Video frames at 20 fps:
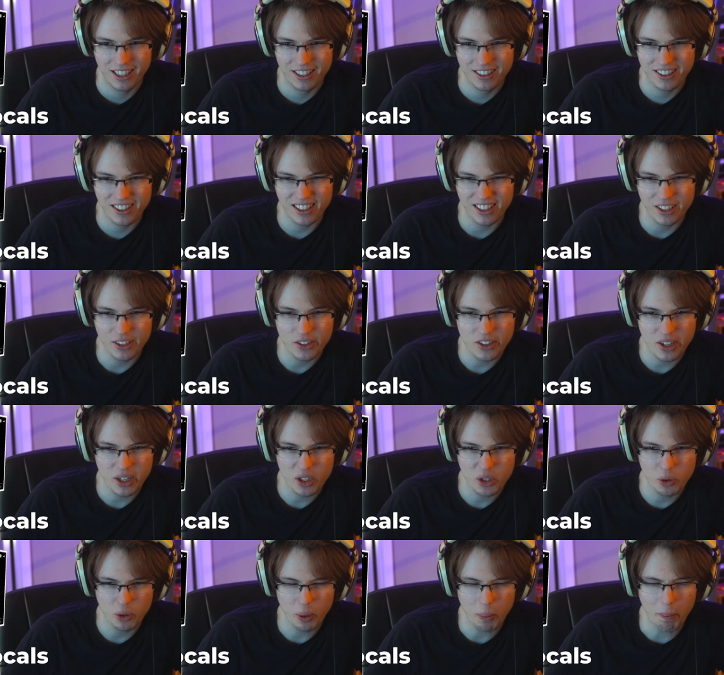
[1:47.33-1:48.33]
It's like listening
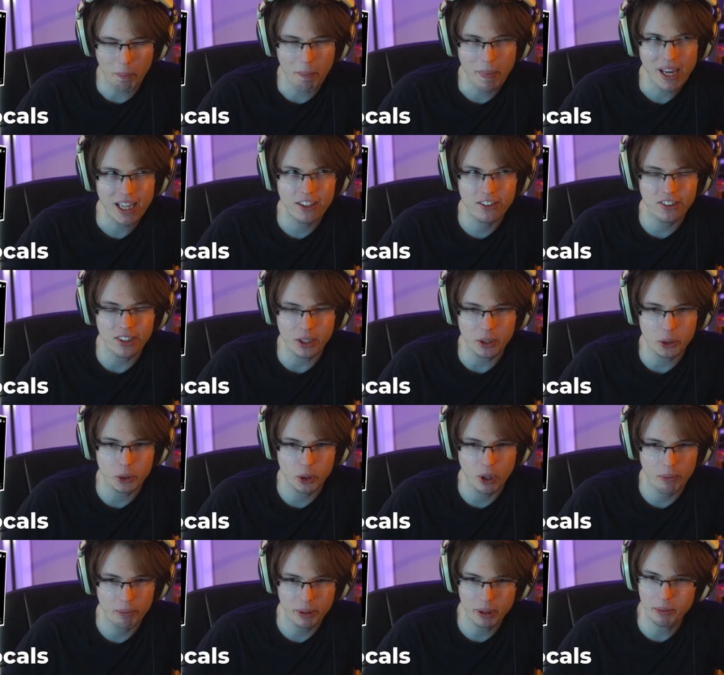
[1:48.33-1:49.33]
to an amazing
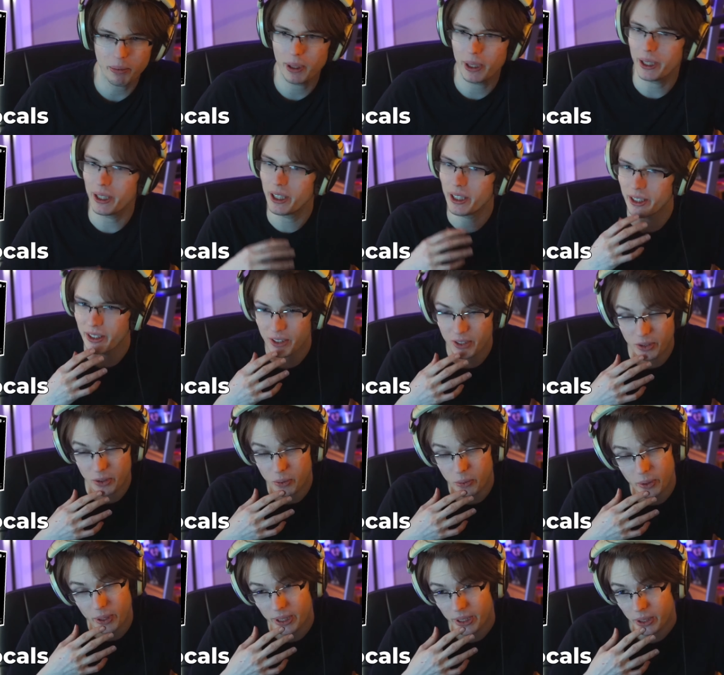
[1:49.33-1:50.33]
trumpet player. This is
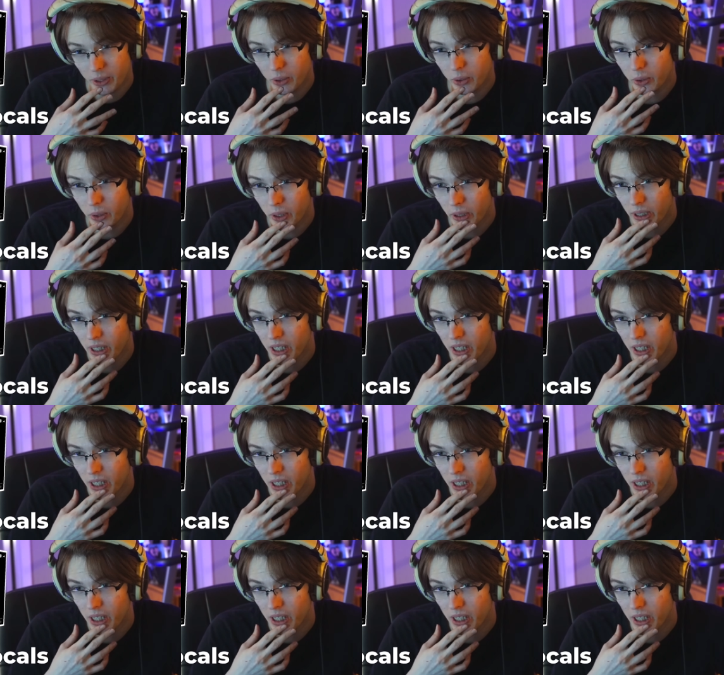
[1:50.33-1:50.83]
really cool.